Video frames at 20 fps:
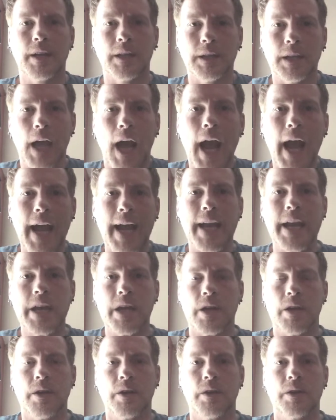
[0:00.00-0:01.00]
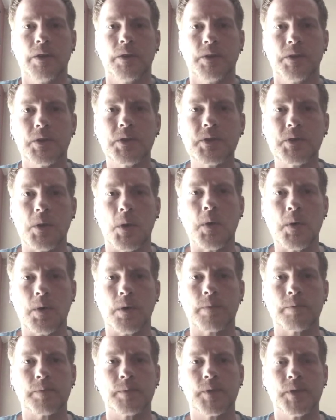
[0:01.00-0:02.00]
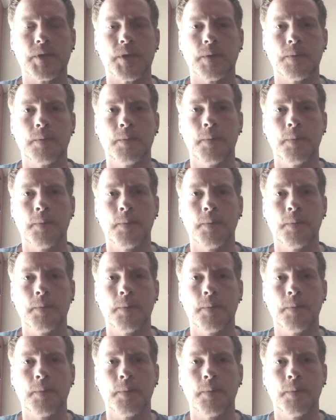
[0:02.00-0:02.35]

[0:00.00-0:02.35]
like storms.